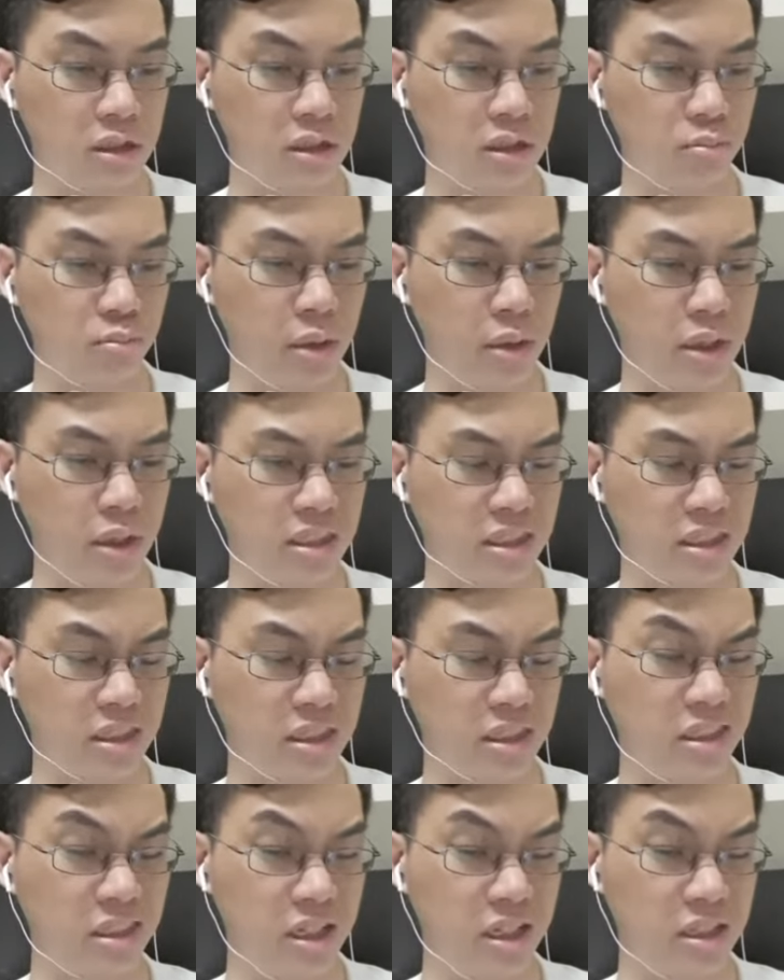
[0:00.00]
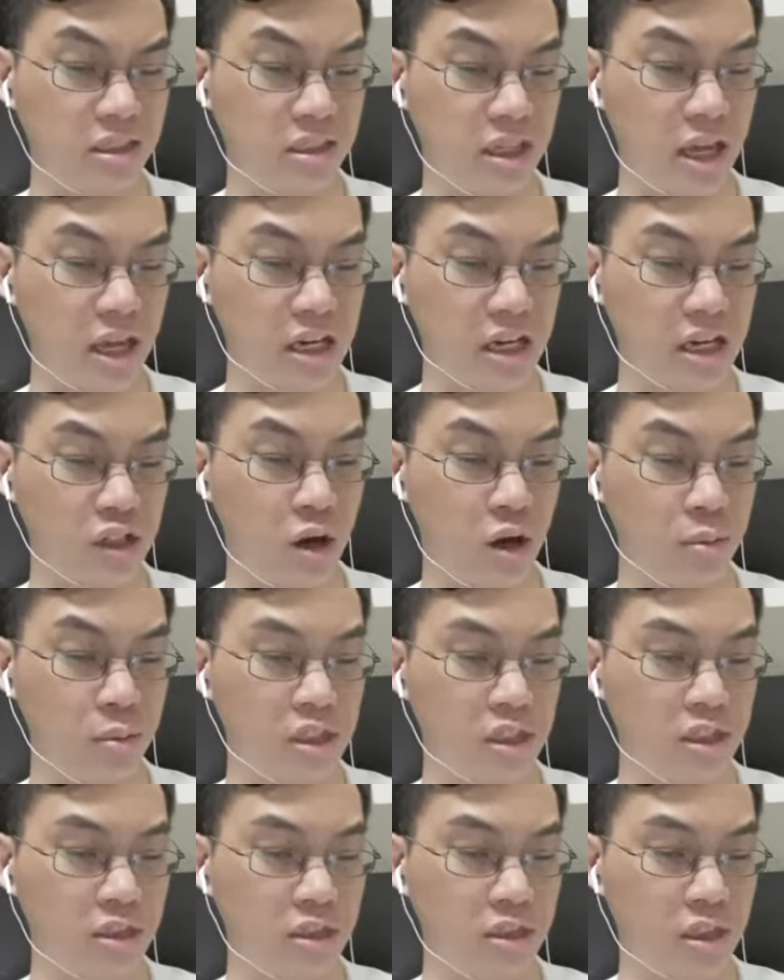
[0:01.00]
basic statistics, action
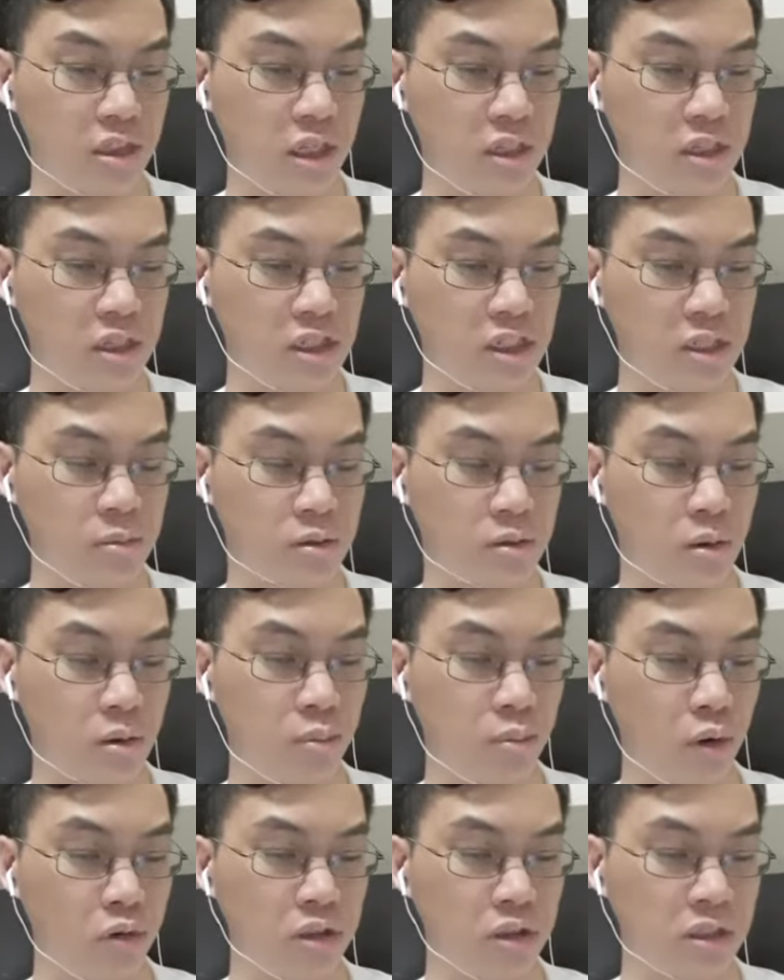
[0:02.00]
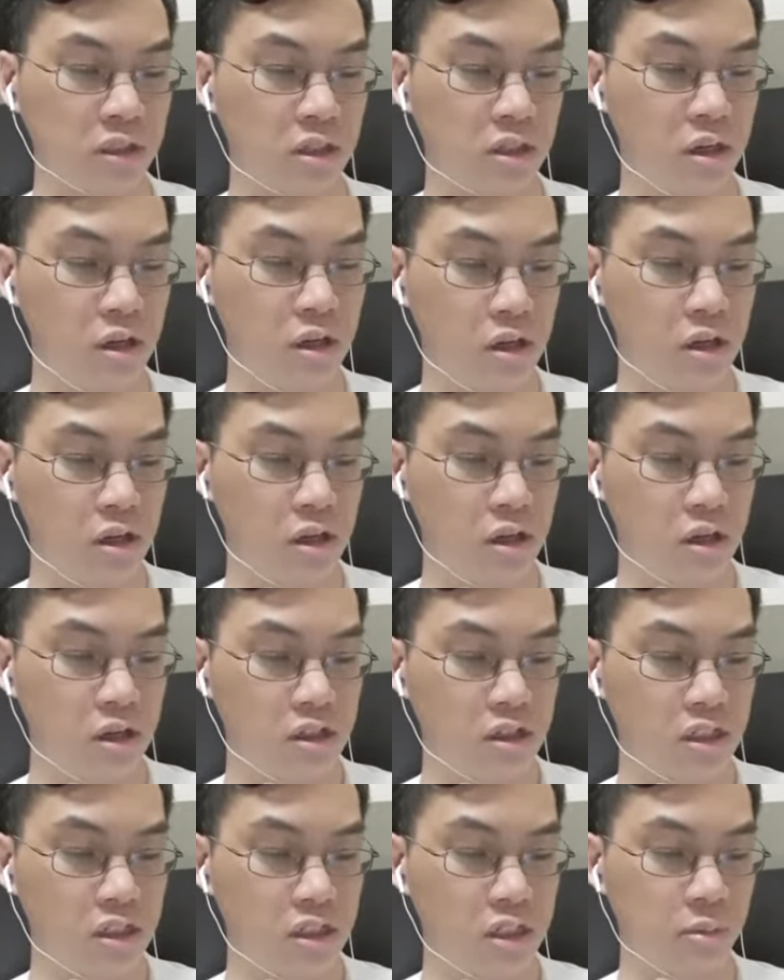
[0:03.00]
options, and the ship's components.
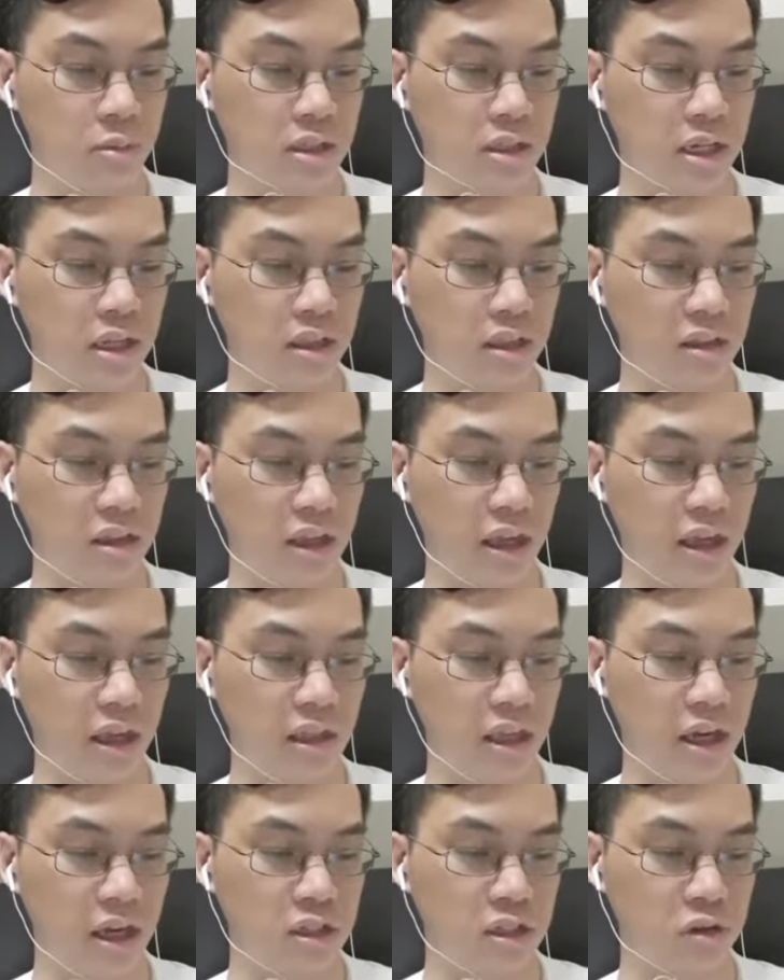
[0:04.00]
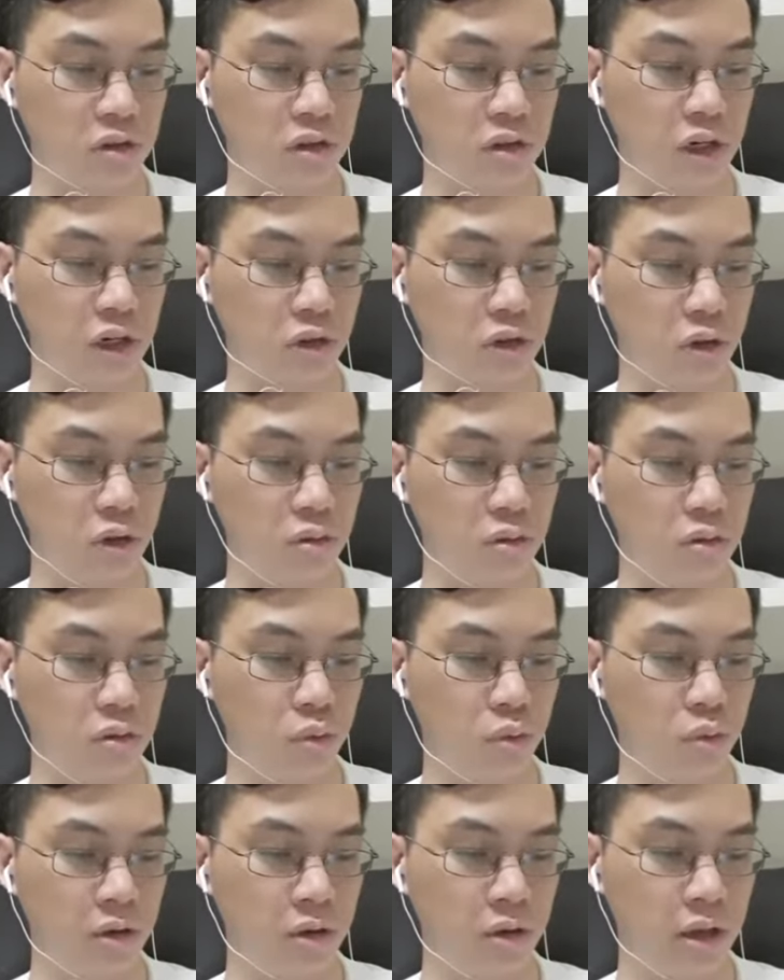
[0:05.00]
Ships can't take any actions on their own.
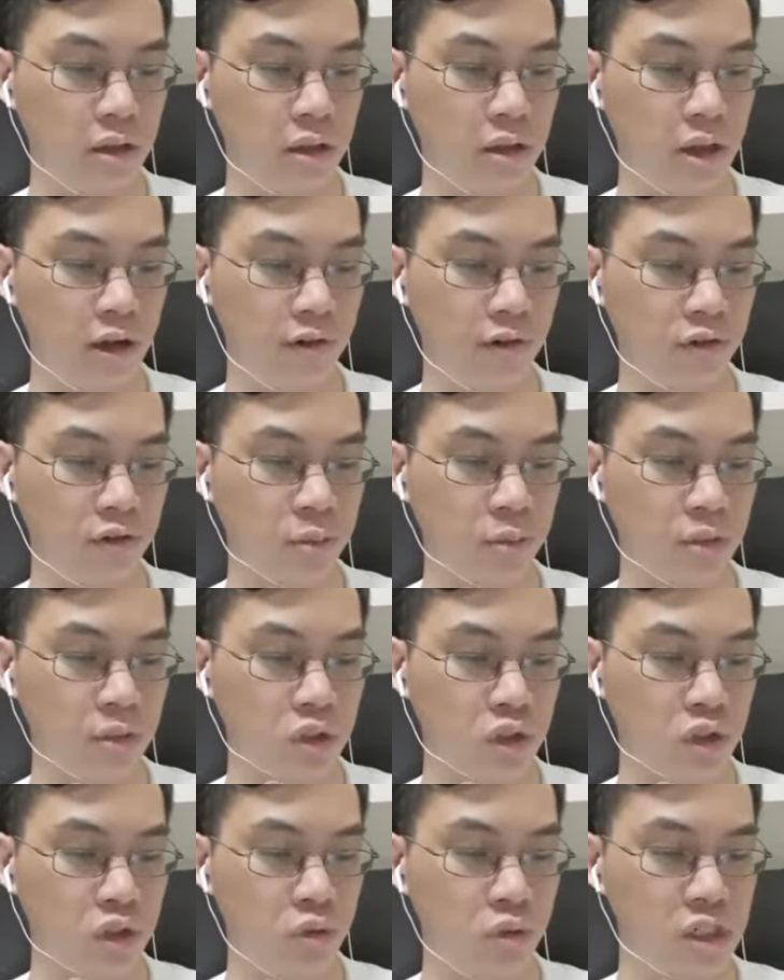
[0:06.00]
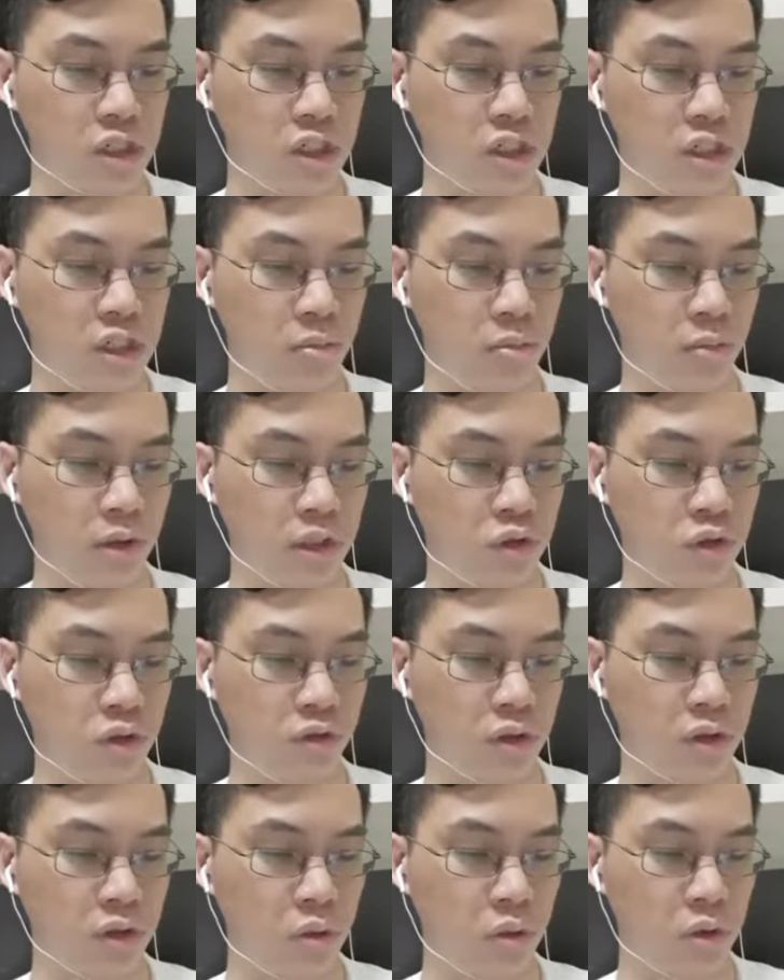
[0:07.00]
Without any effort from its crew, a ship might drift
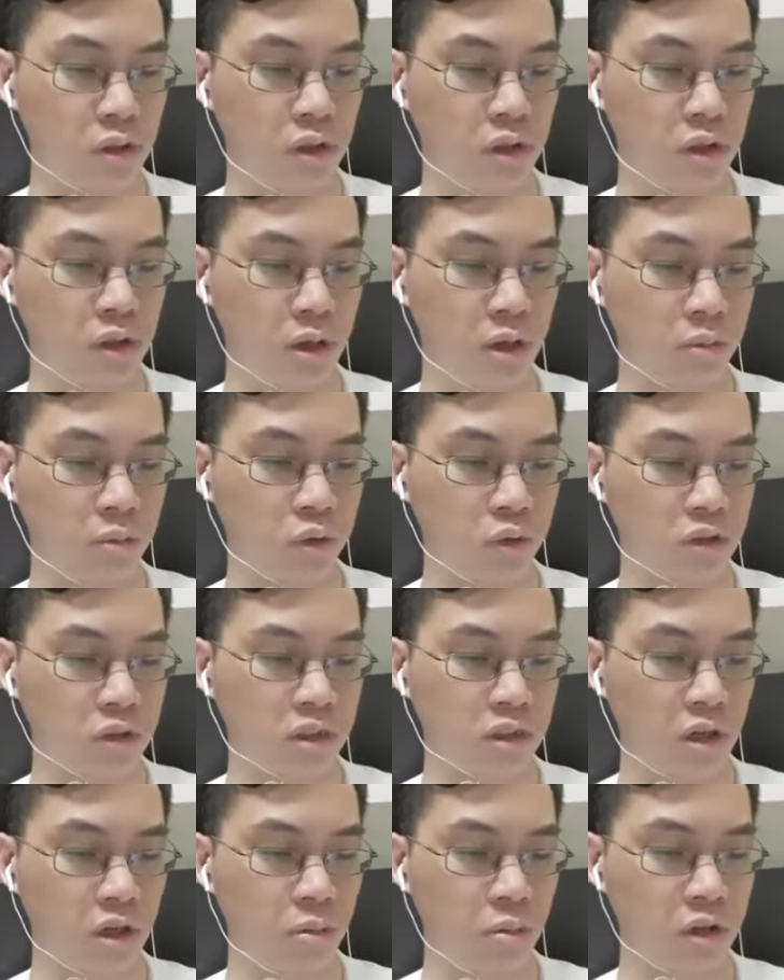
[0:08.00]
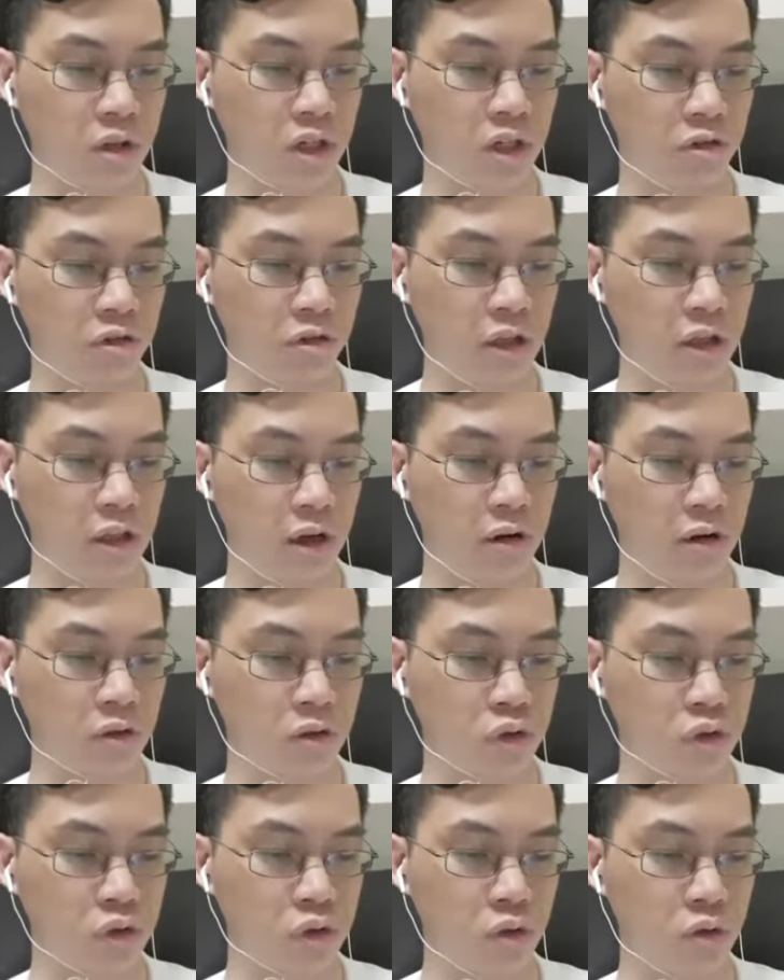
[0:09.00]
on the water, come to a stop, or careen out of
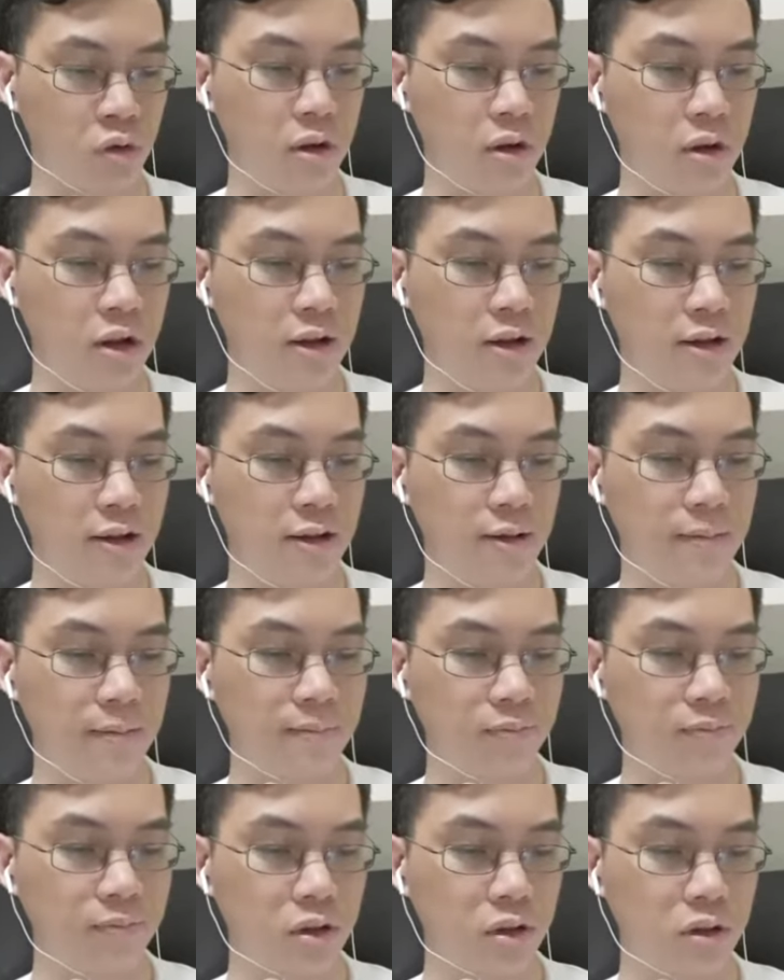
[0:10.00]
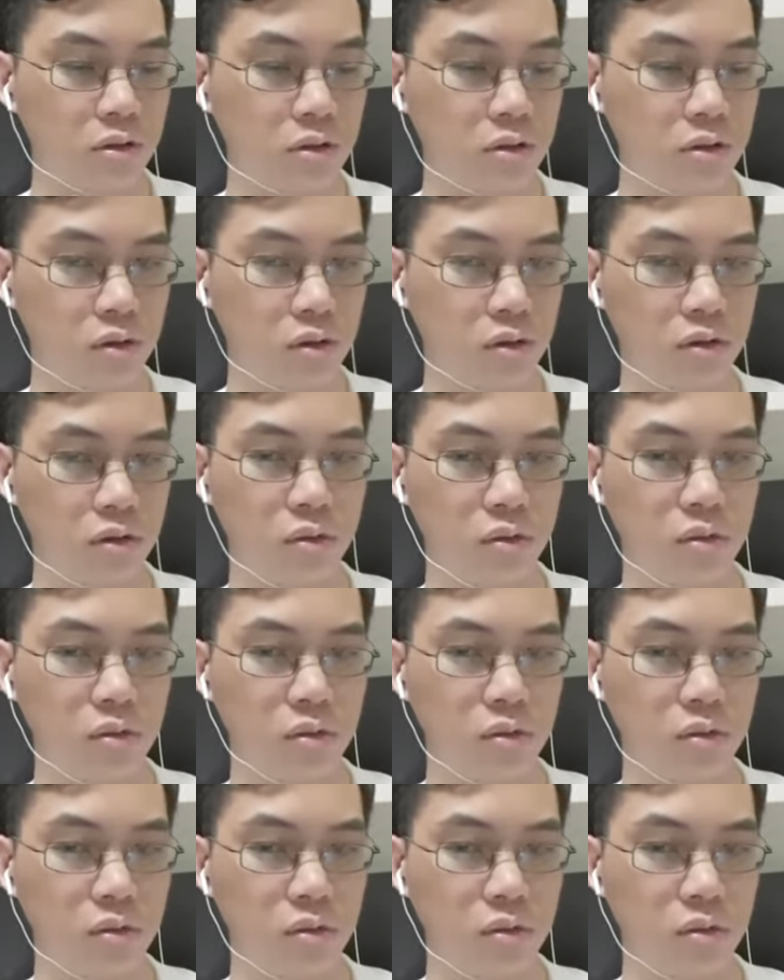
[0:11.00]
control. So,